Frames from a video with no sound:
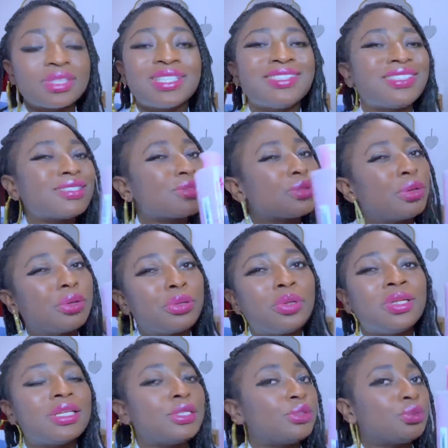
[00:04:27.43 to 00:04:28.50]
This
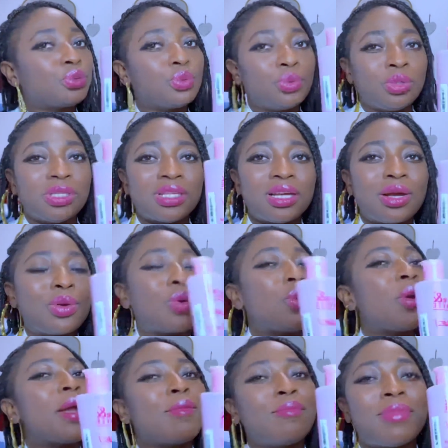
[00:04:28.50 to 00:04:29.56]
oil is good.
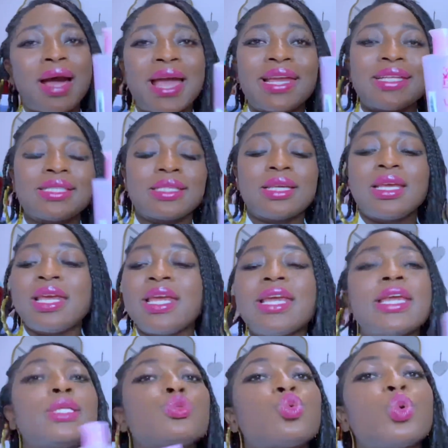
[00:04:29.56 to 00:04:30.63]
Go and buy it.
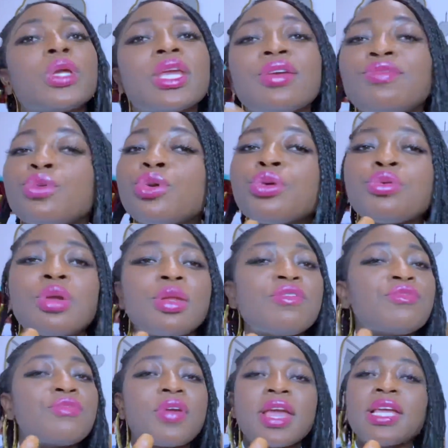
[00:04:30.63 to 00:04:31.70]
It won't give you green
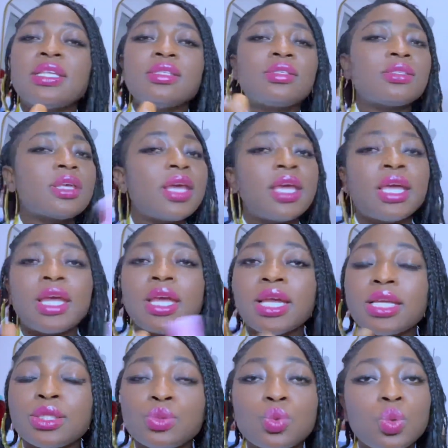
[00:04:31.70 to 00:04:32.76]
veins.
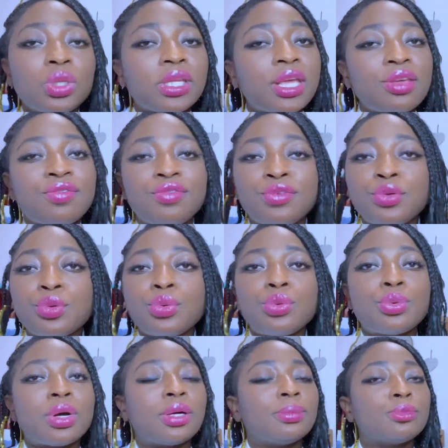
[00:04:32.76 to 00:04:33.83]
It won't give you
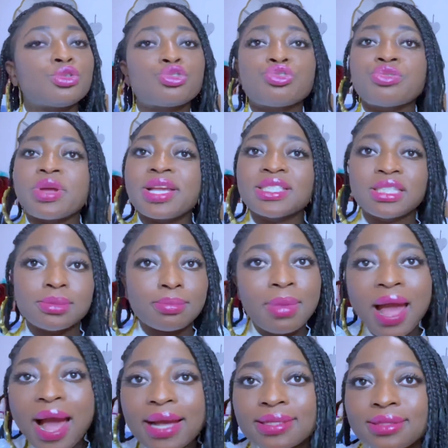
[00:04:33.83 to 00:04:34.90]
stretch
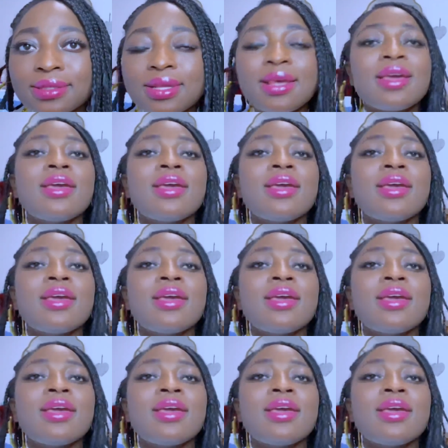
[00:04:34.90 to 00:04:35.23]
marks.